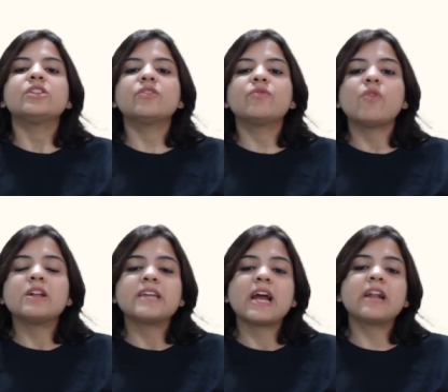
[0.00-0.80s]
The
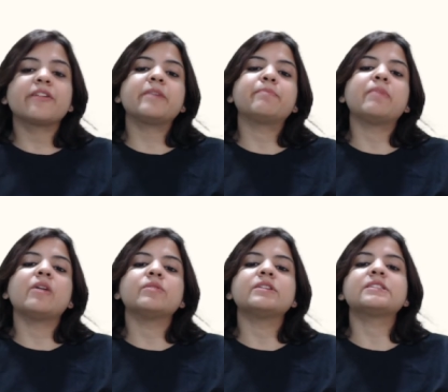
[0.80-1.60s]
watch had great
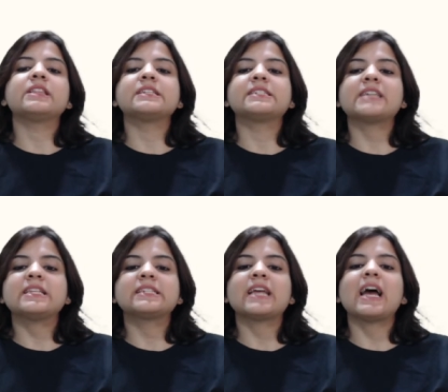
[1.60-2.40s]
powers in the
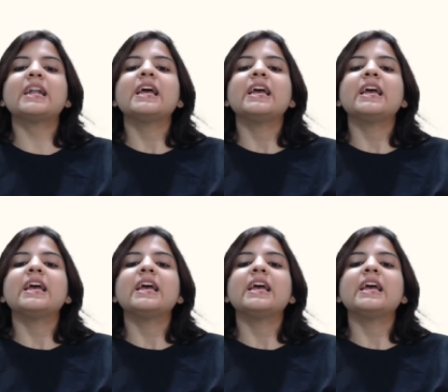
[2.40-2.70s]
sense that